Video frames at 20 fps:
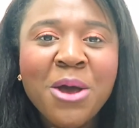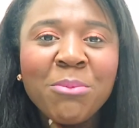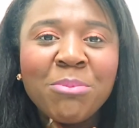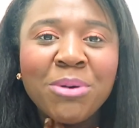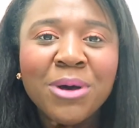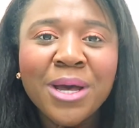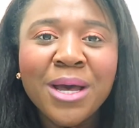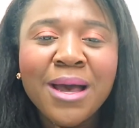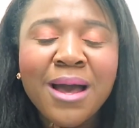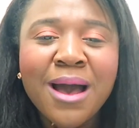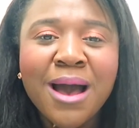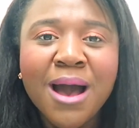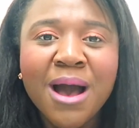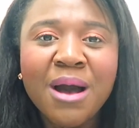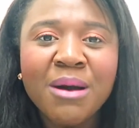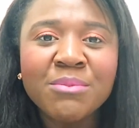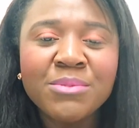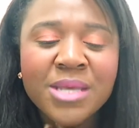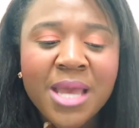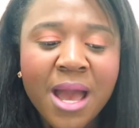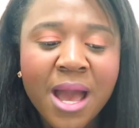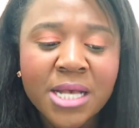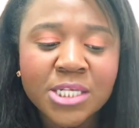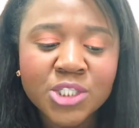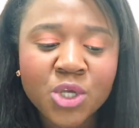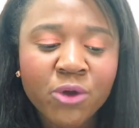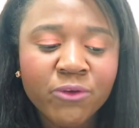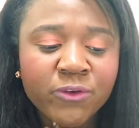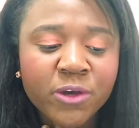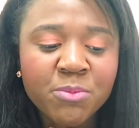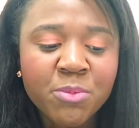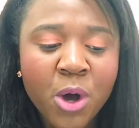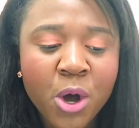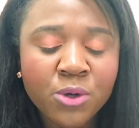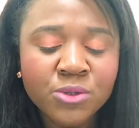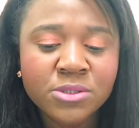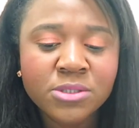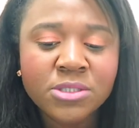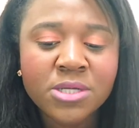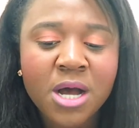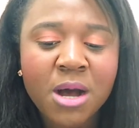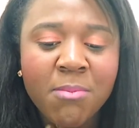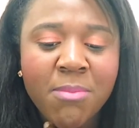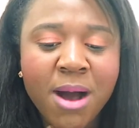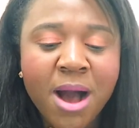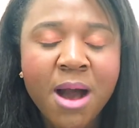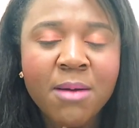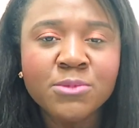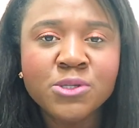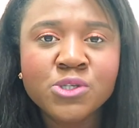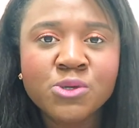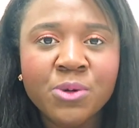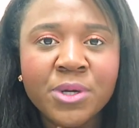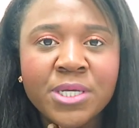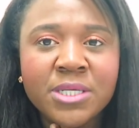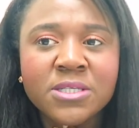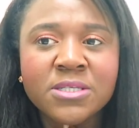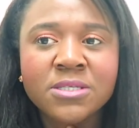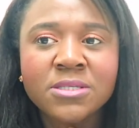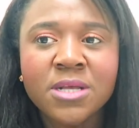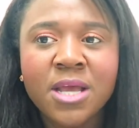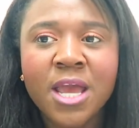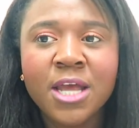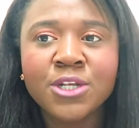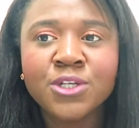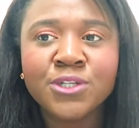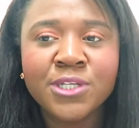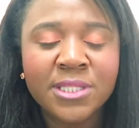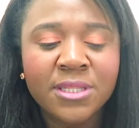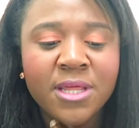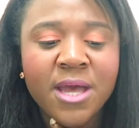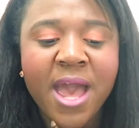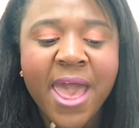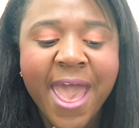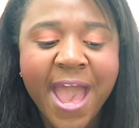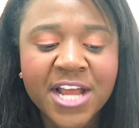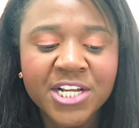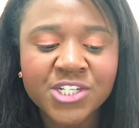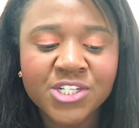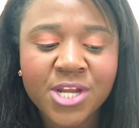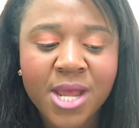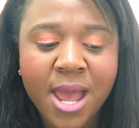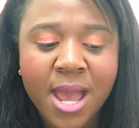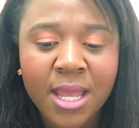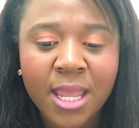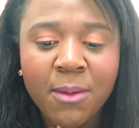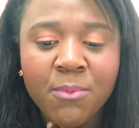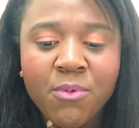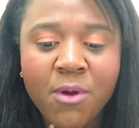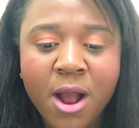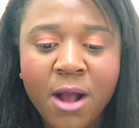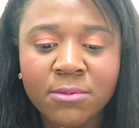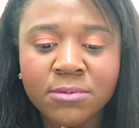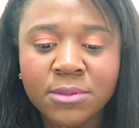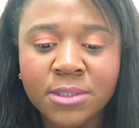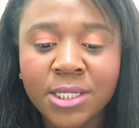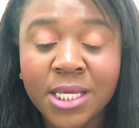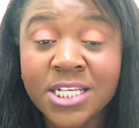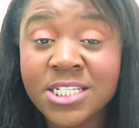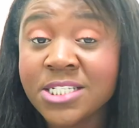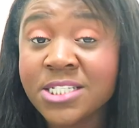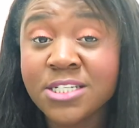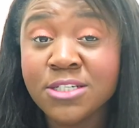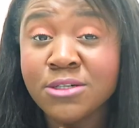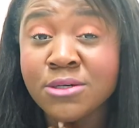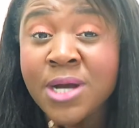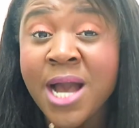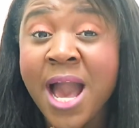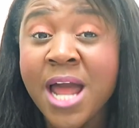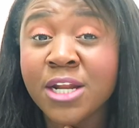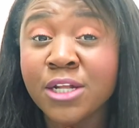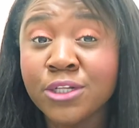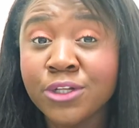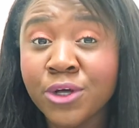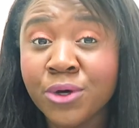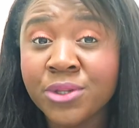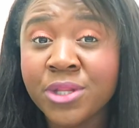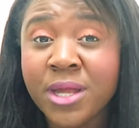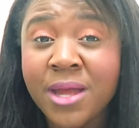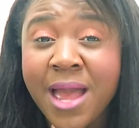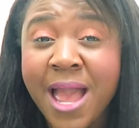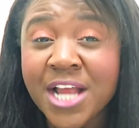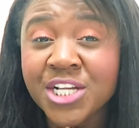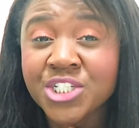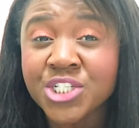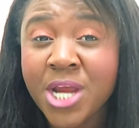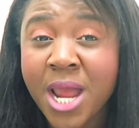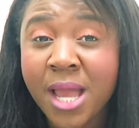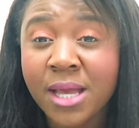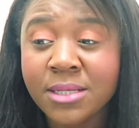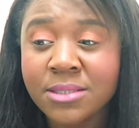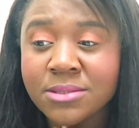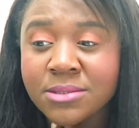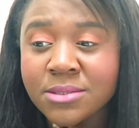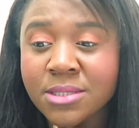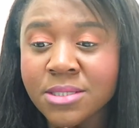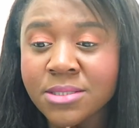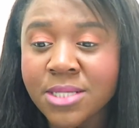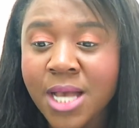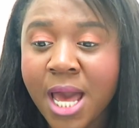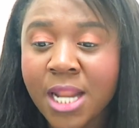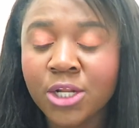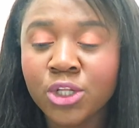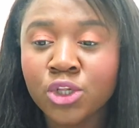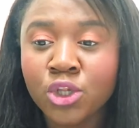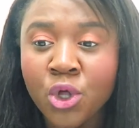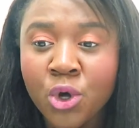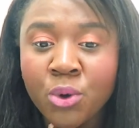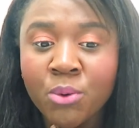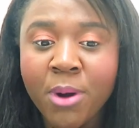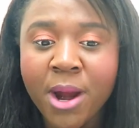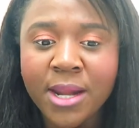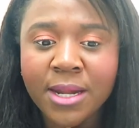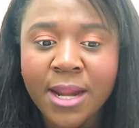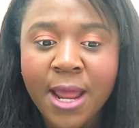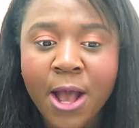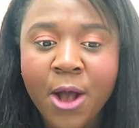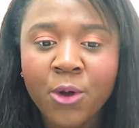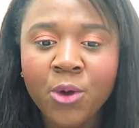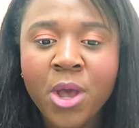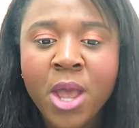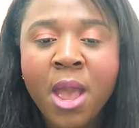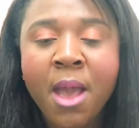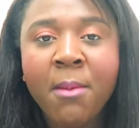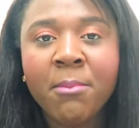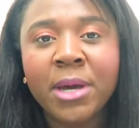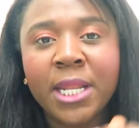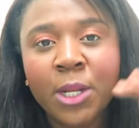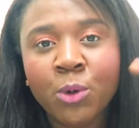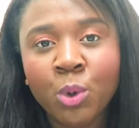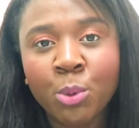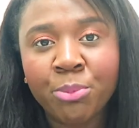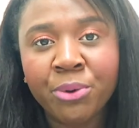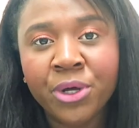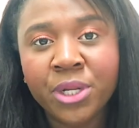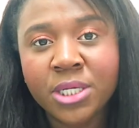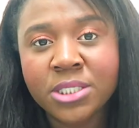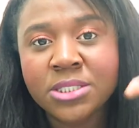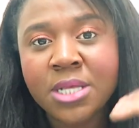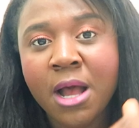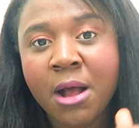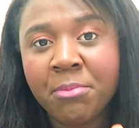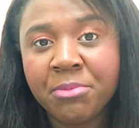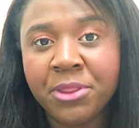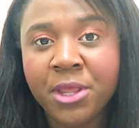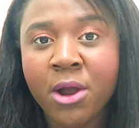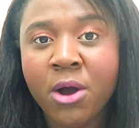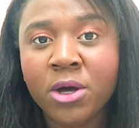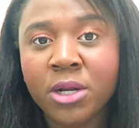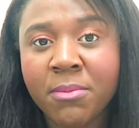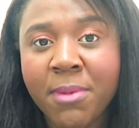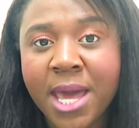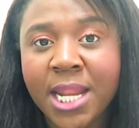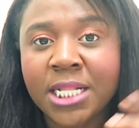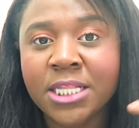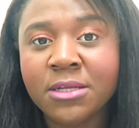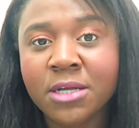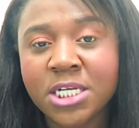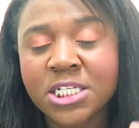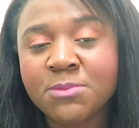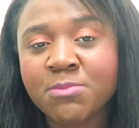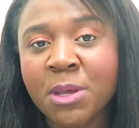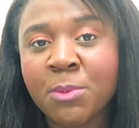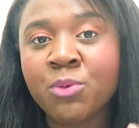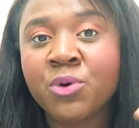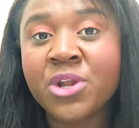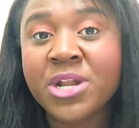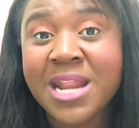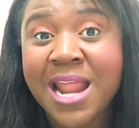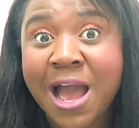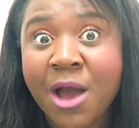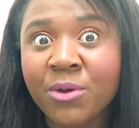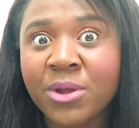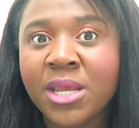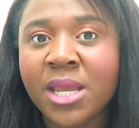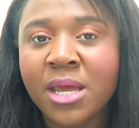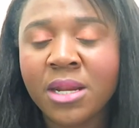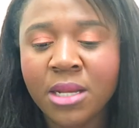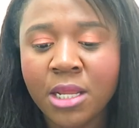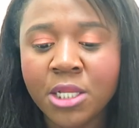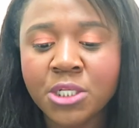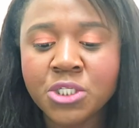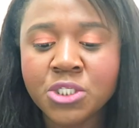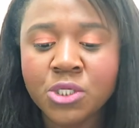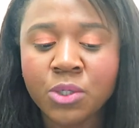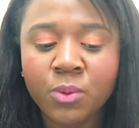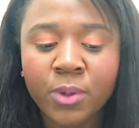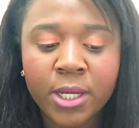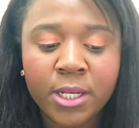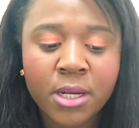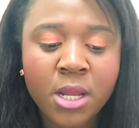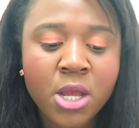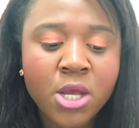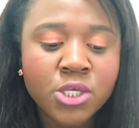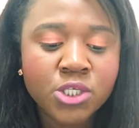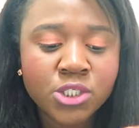But yeah, so if we post a bomb twist and did the hashtag, it probably is still kind of low. The hashtag is kind of low right now, but it will put us up there automatically because people are now getting into it.